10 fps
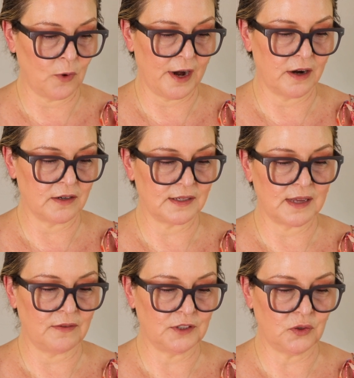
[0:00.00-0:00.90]
wear
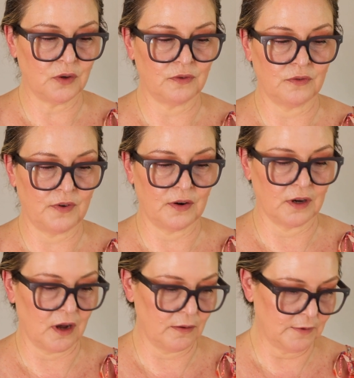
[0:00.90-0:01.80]
Salvador
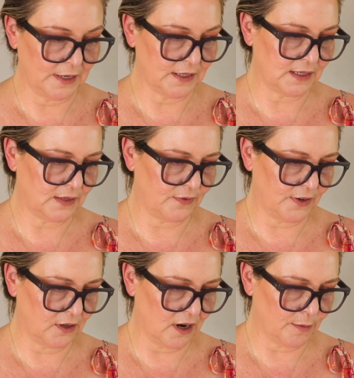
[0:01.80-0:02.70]
Ferragamo. Wait, is this
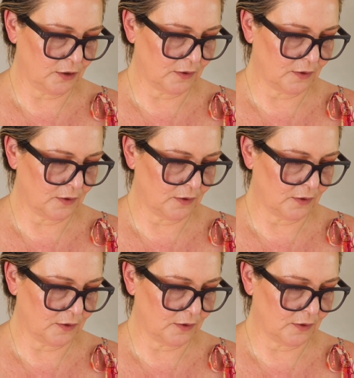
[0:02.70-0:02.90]
Ferragamo?